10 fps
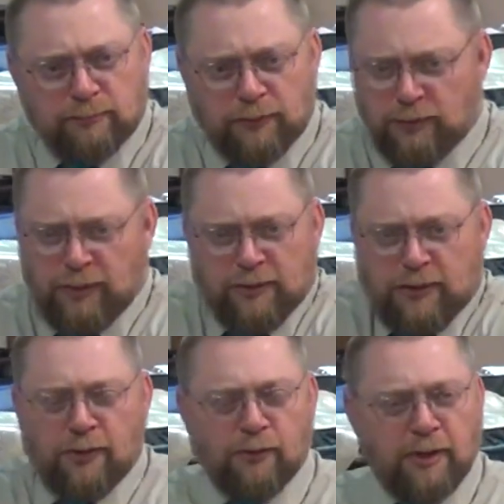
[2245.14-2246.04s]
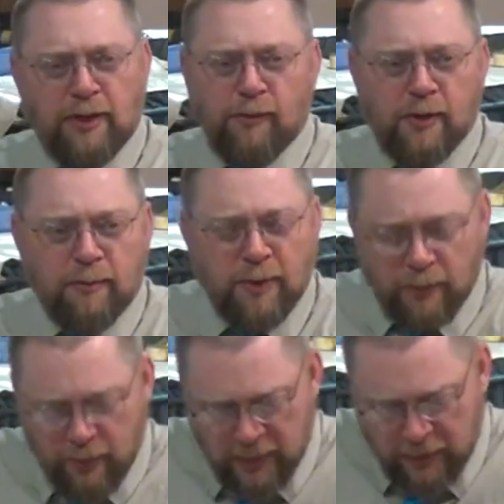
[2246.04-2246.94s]
uh, and kill anyone in my
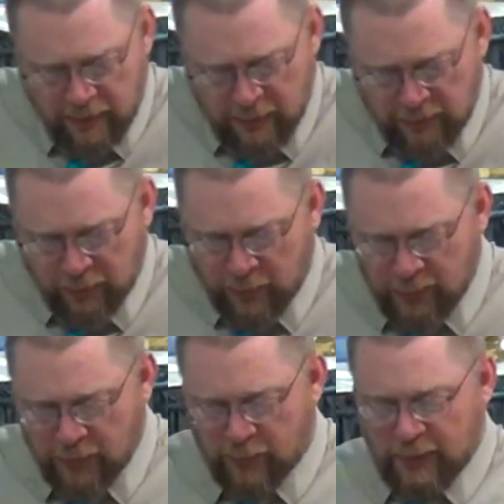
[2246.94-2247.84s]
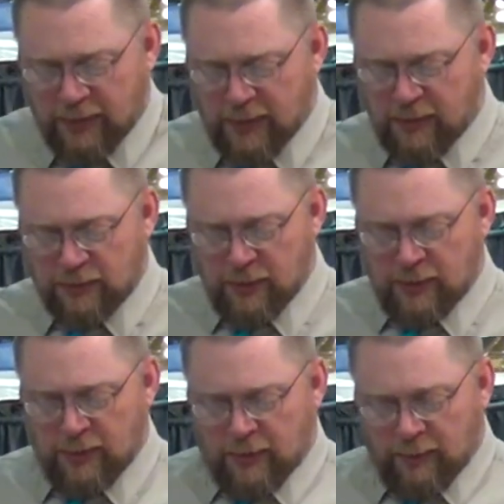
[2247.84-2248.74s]
way. Look what, look what he does.
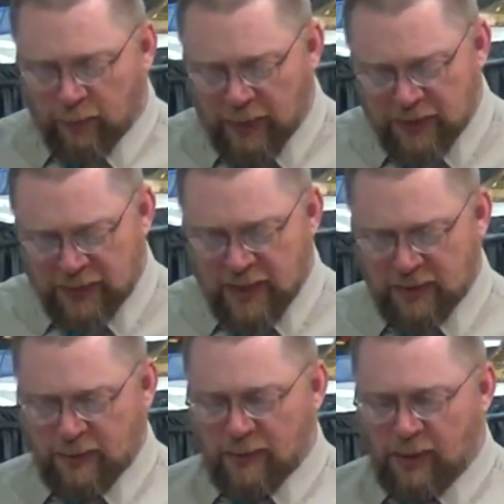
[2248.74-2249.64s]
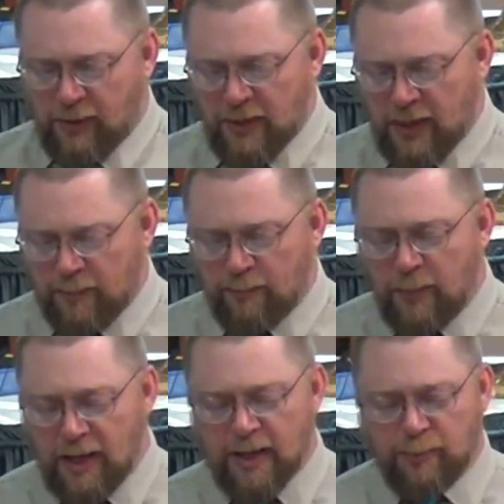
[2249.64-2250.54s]
For he saith, Are not
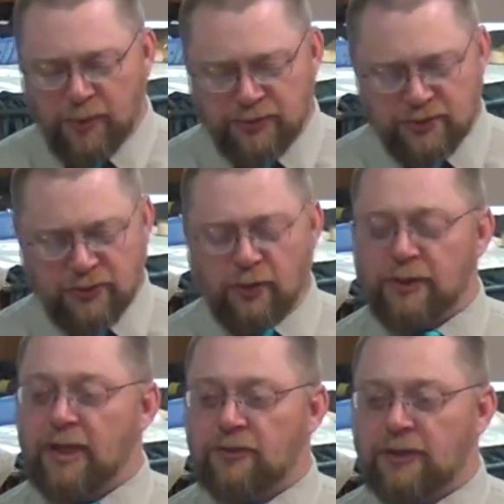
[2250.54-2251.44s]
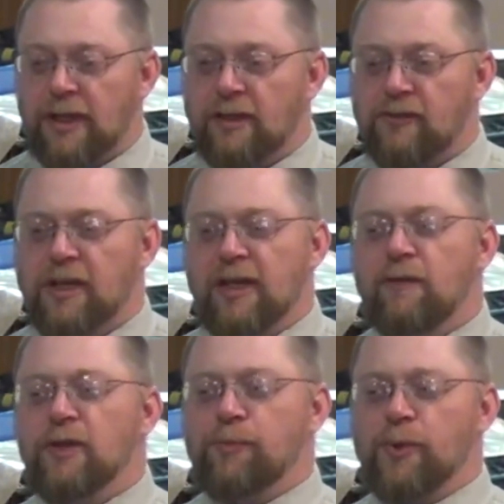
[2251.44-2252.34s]
my princes altogether kings?
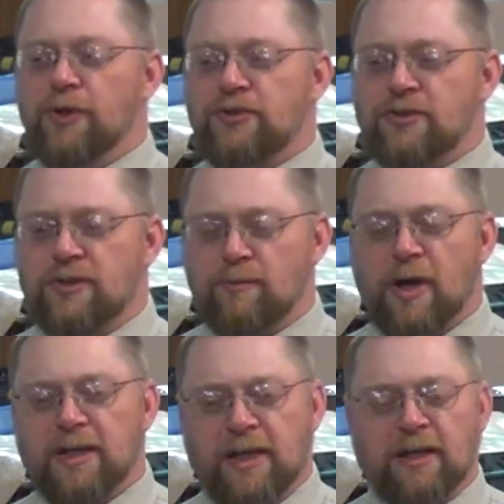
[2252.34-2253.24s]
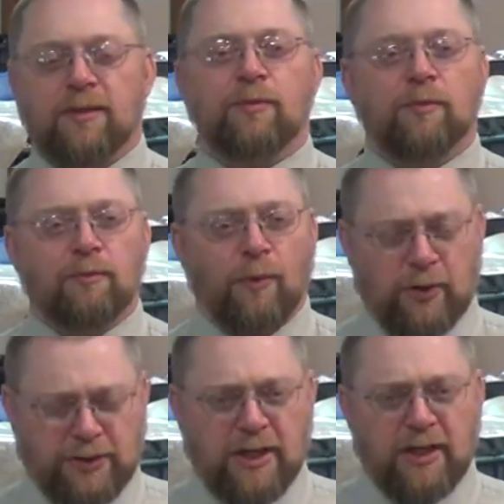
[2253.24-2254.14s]
Even the princes in my kingdom
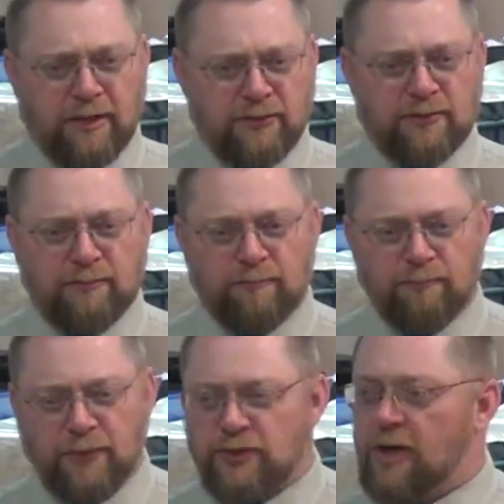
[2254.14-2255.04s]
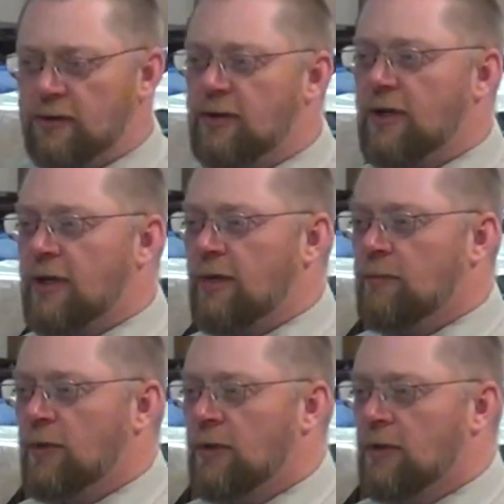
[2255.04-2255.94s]
are kings. This is how good I am.
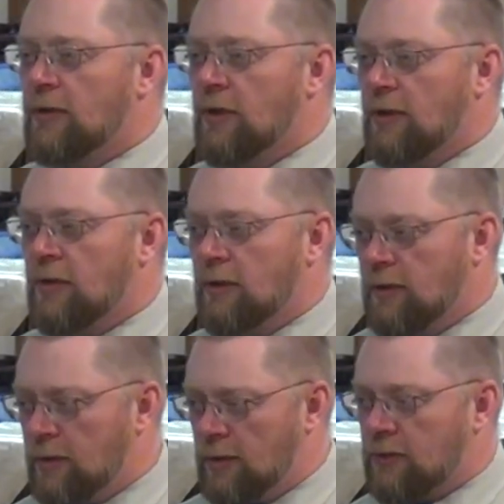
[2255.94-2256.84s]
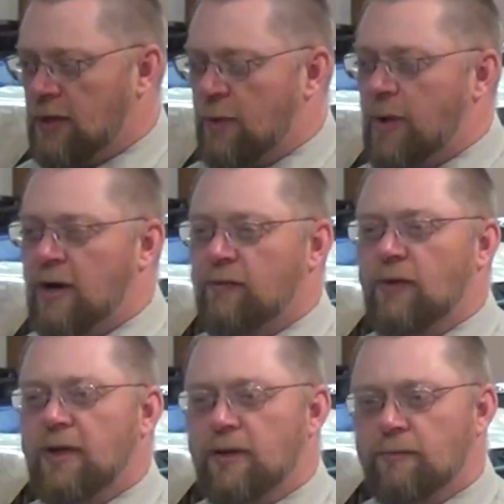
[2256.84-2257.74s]
This is how
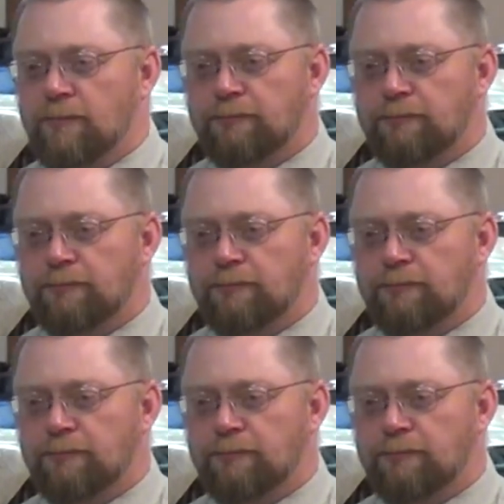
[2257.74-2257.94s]
powerful I am.